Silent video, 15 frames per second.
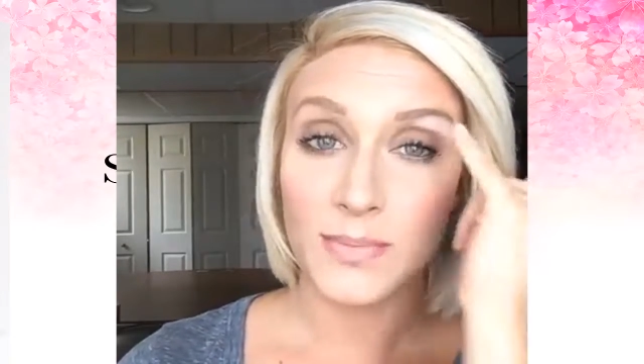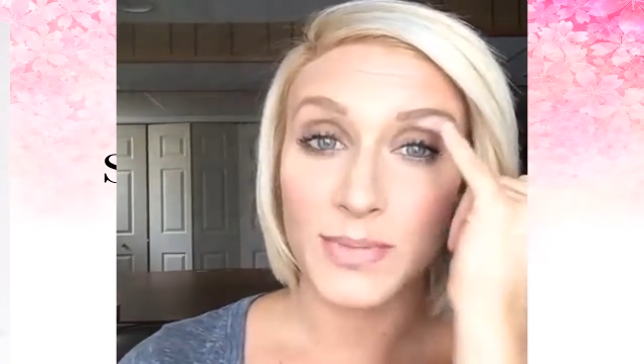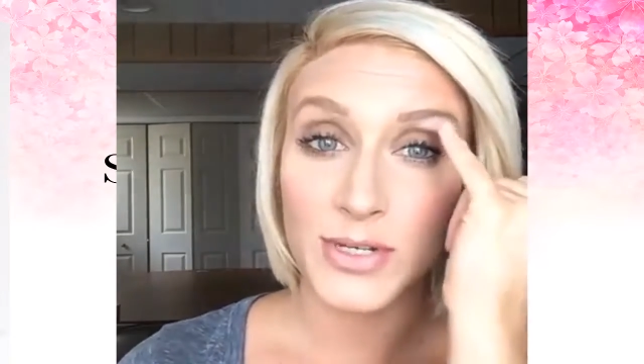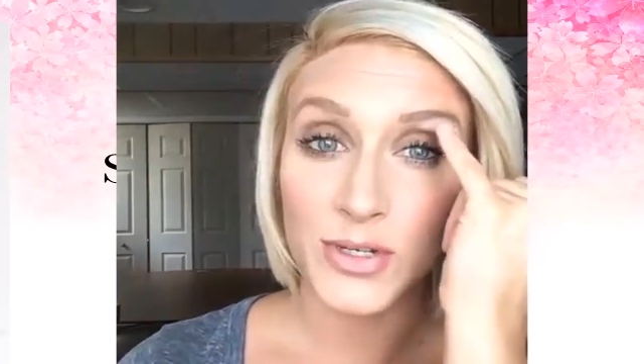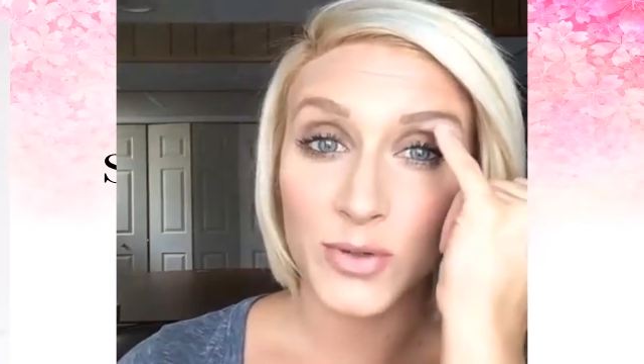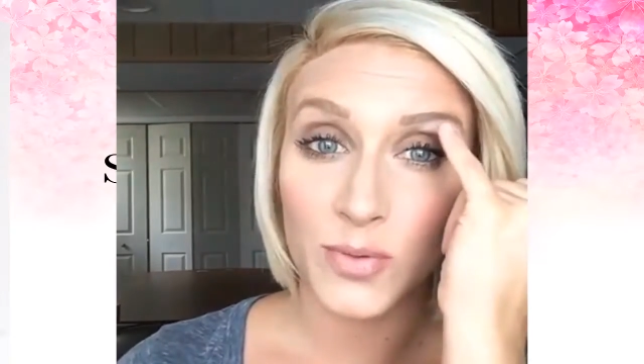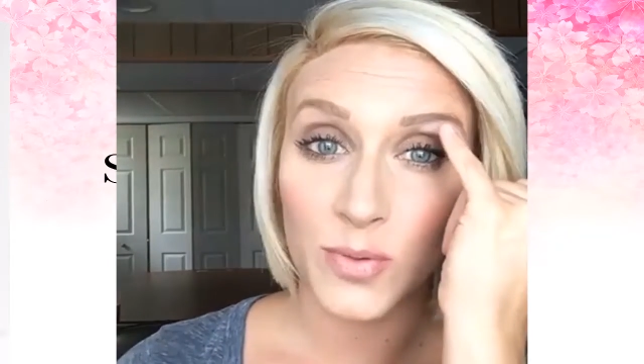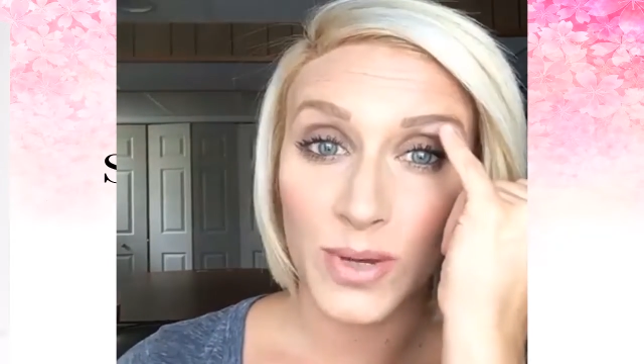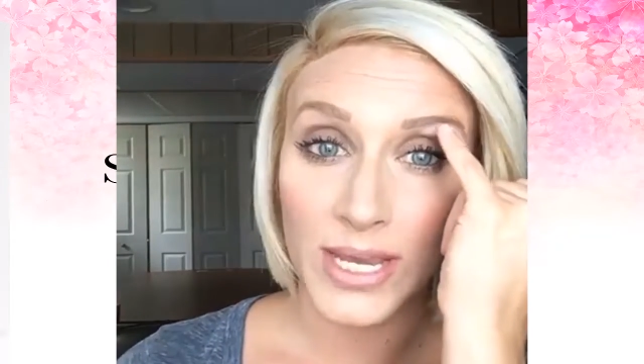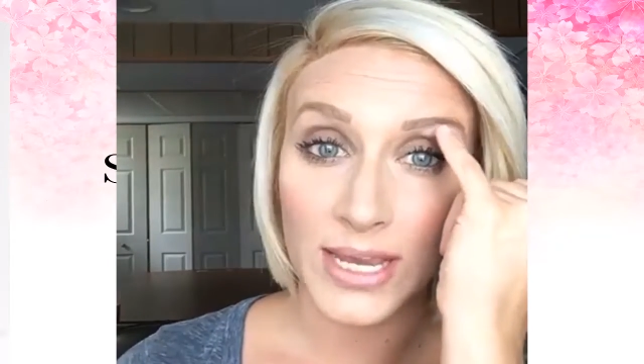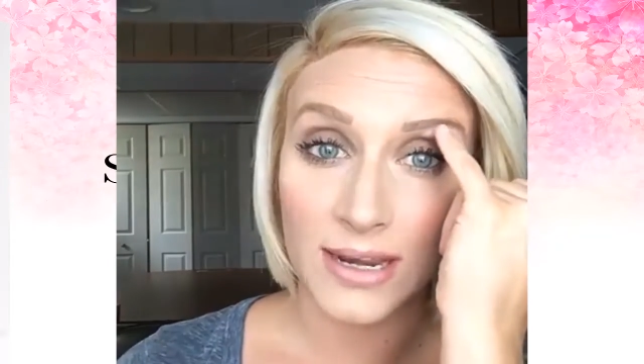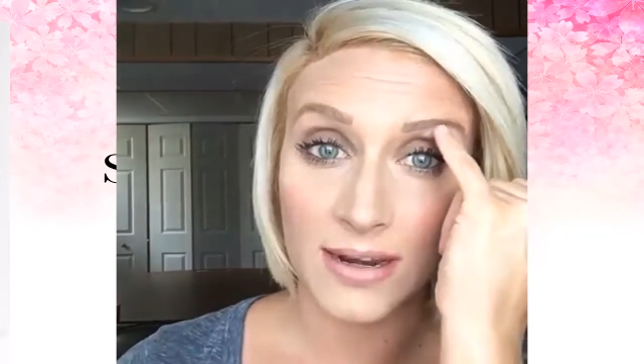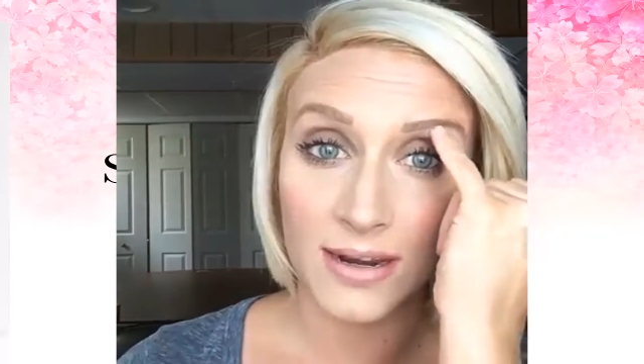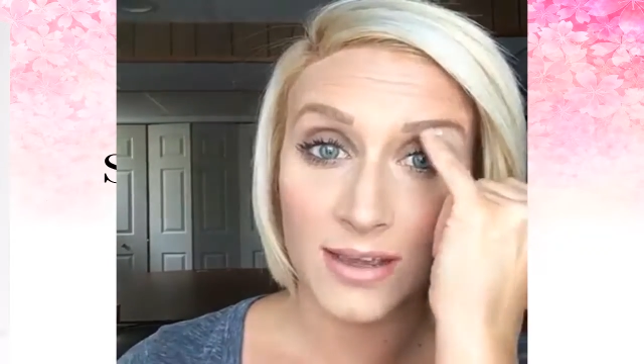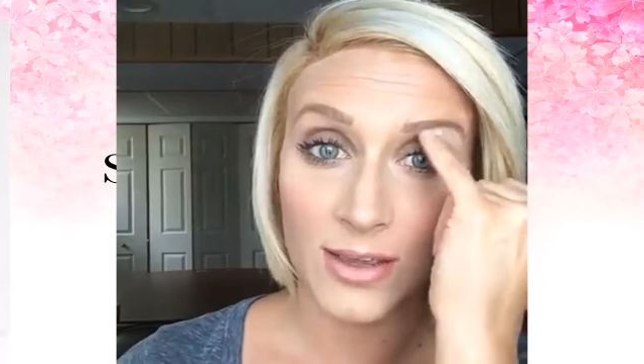
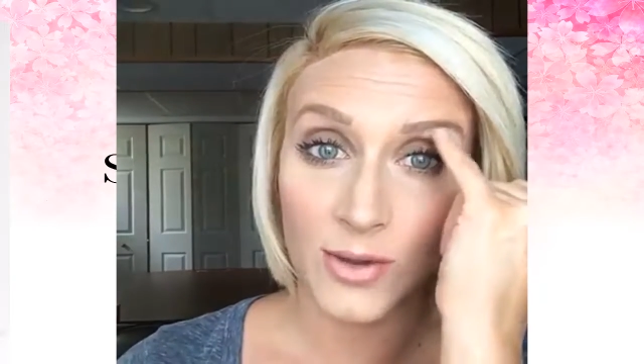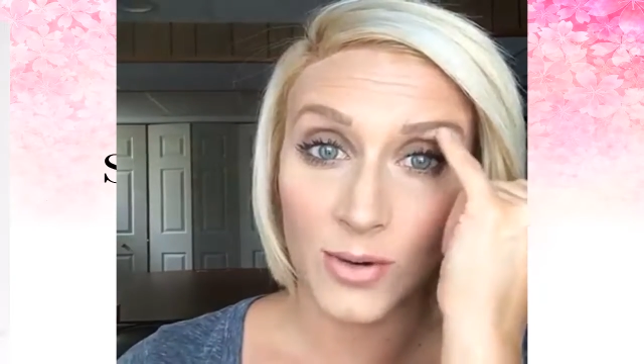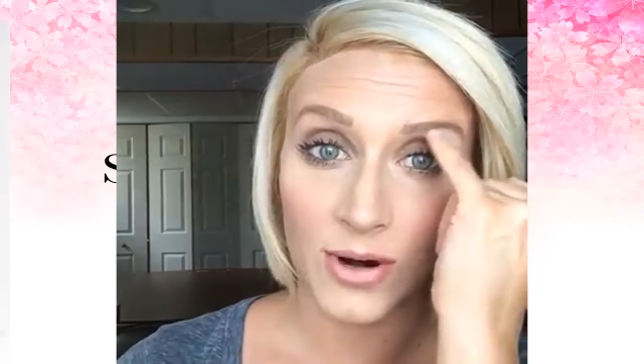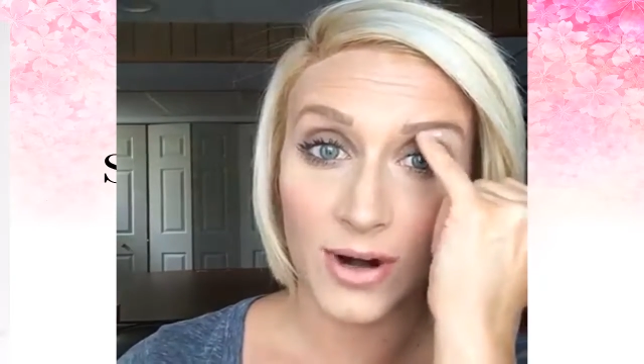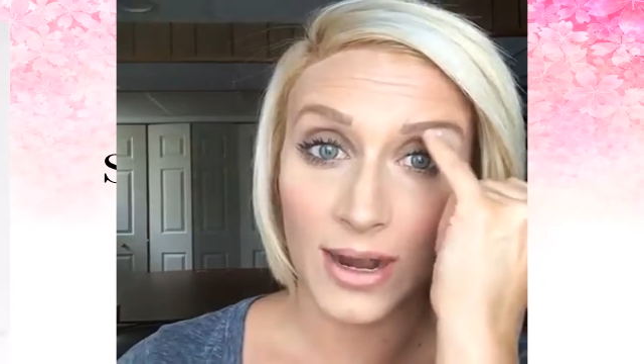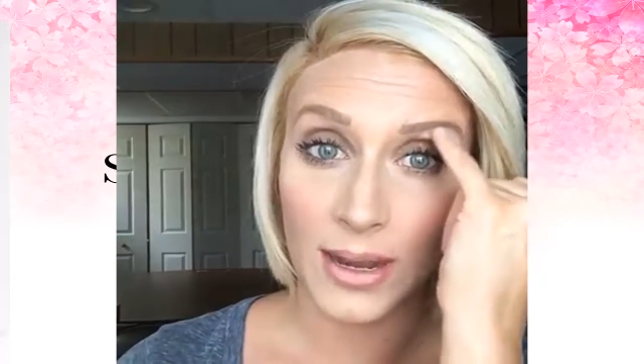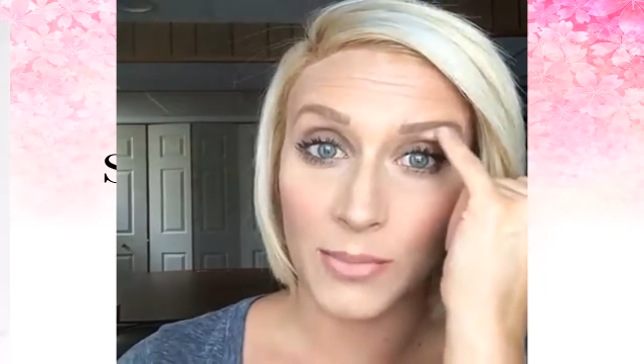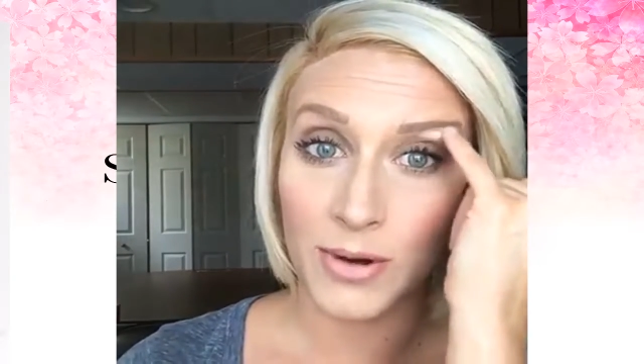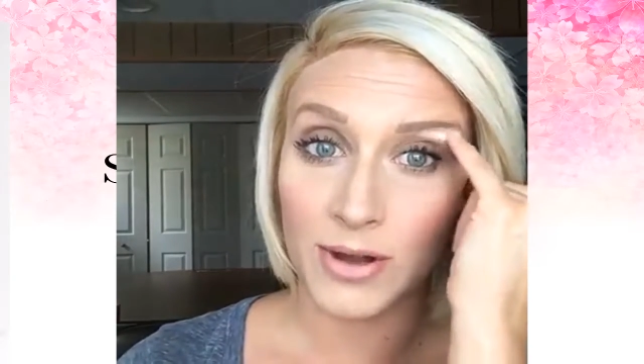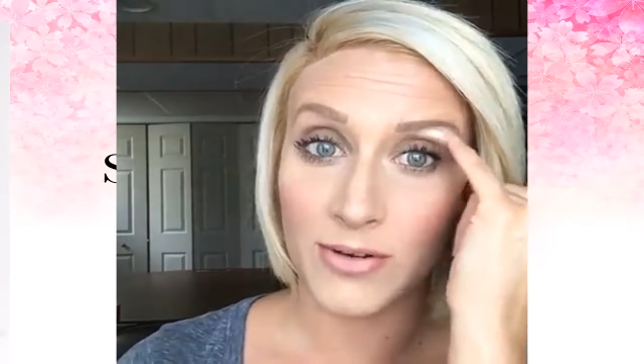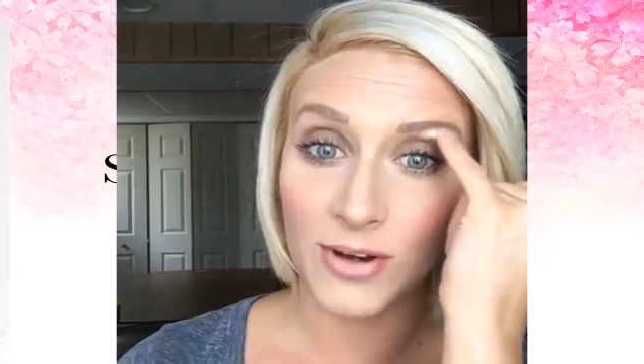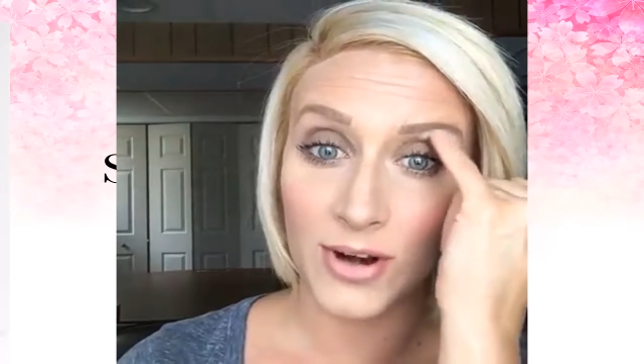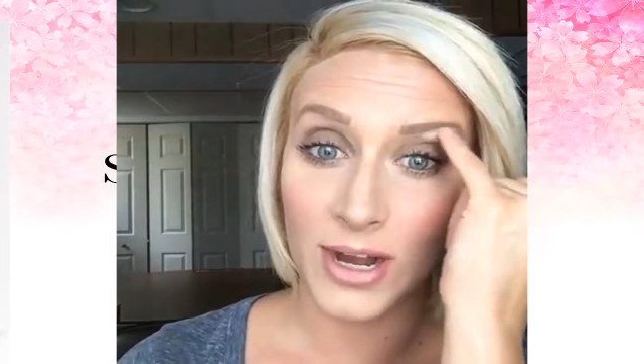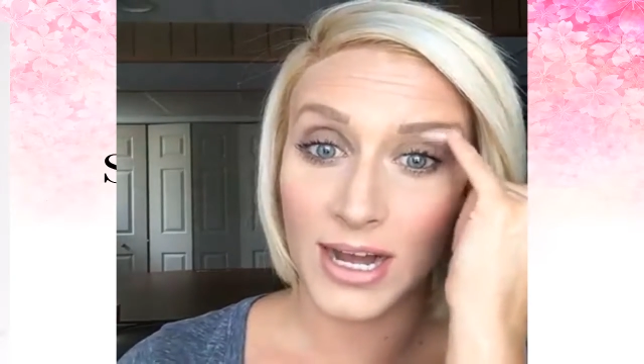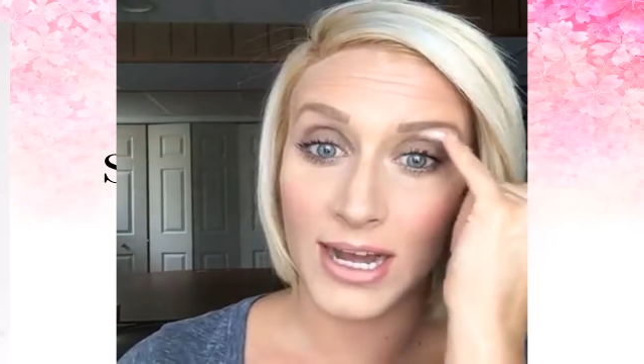between your eyebrow
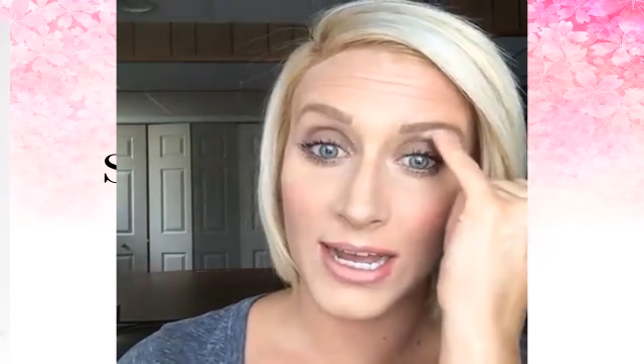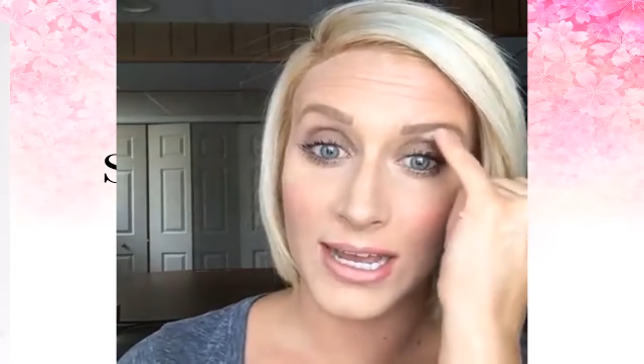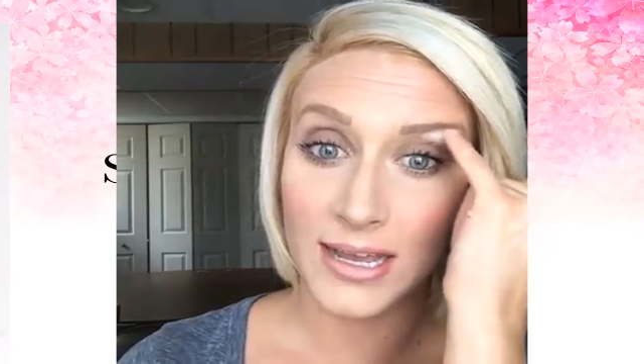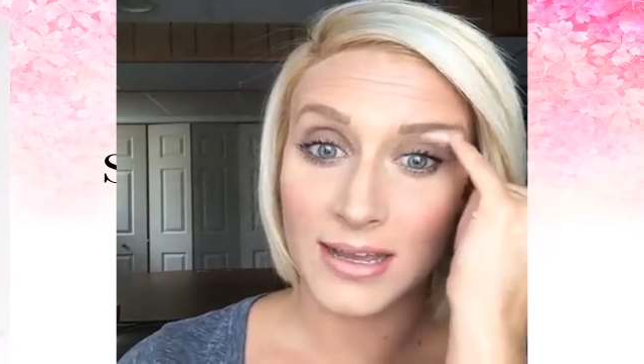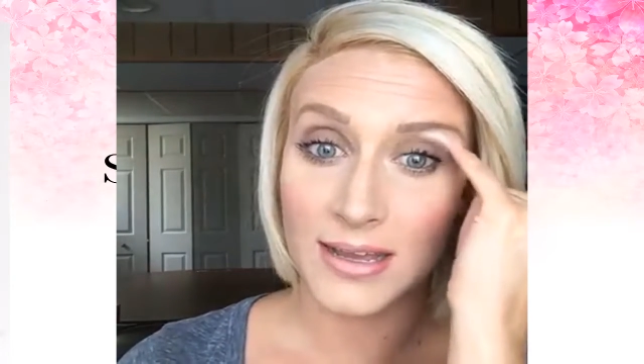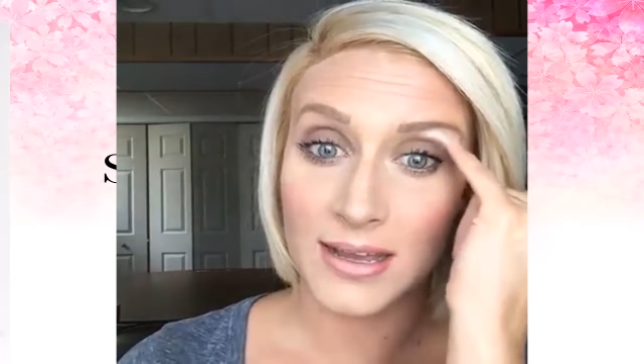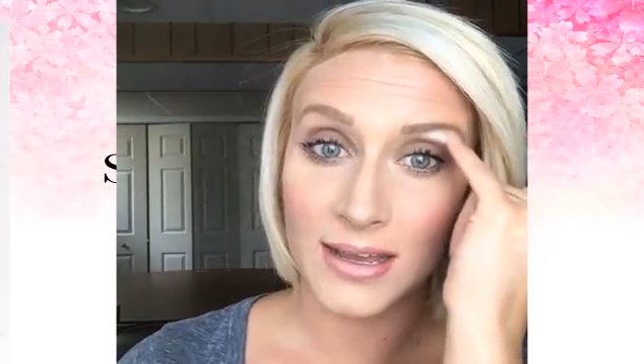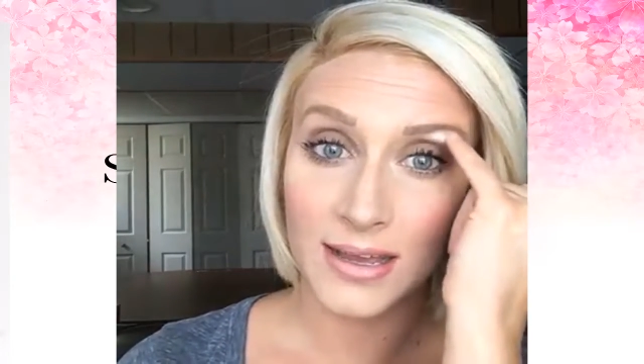and your eye.